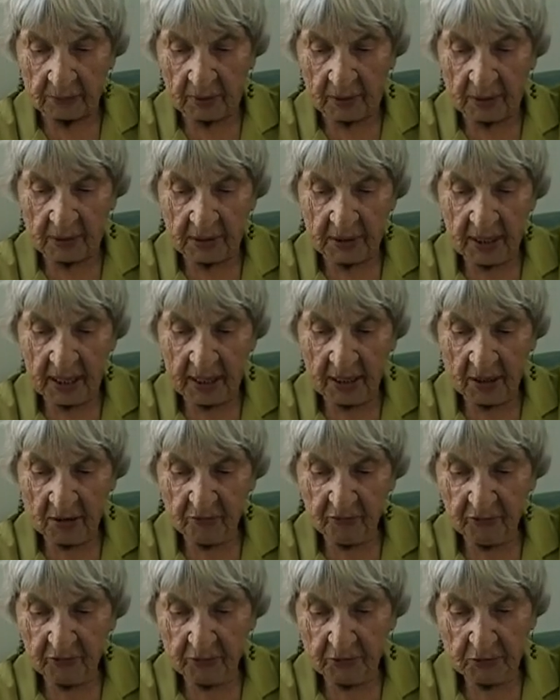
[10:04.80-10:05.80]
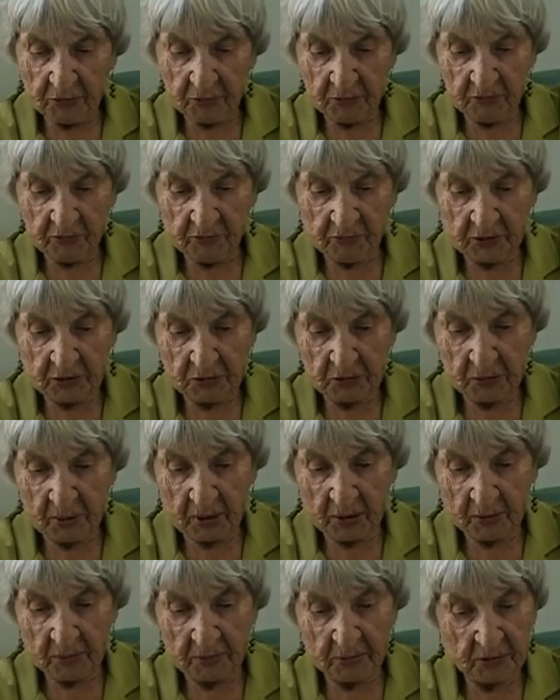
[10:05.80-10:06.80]
The day our first
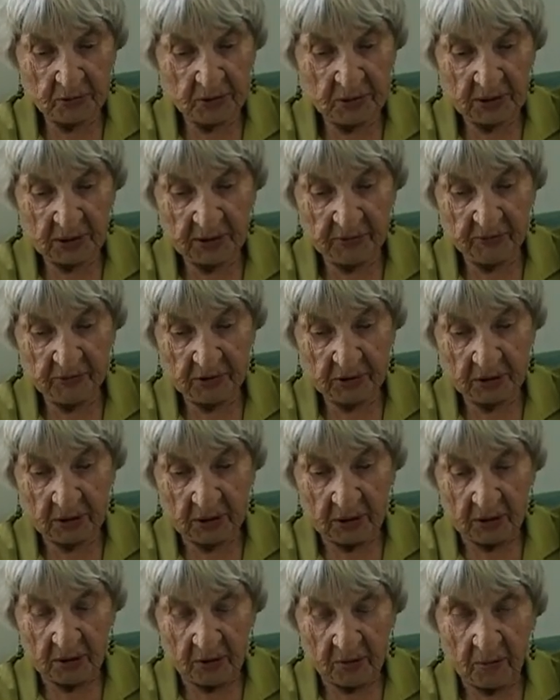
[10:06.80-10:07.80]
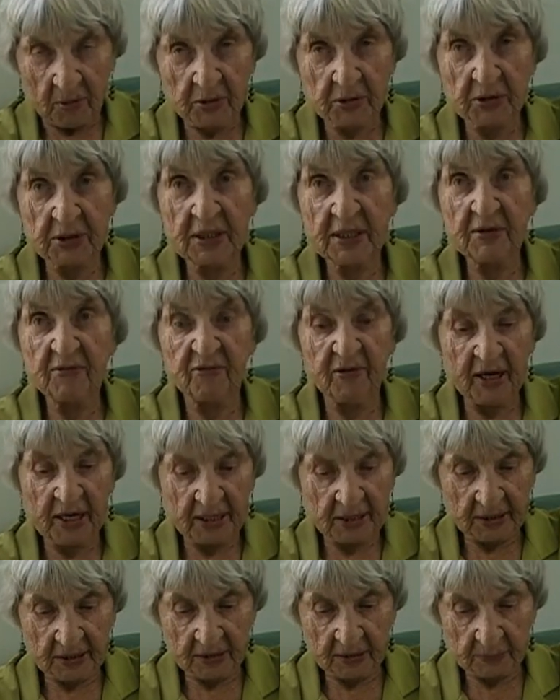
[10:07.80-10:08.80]
refrigerator was delivered was an
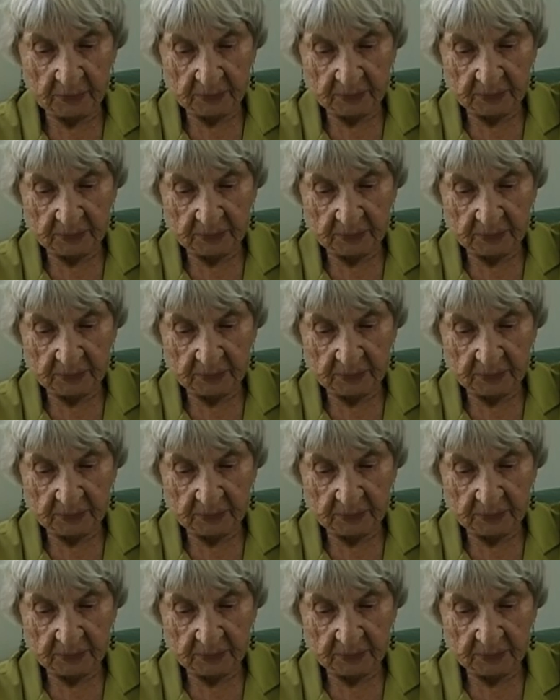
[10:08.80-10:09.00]
event.